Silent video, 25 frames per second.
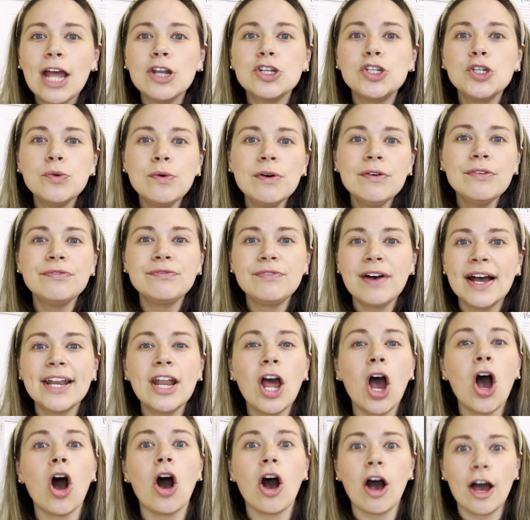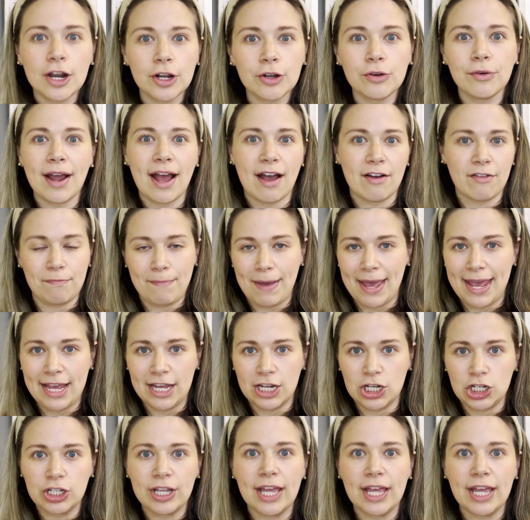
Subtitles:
do a fun autograph page,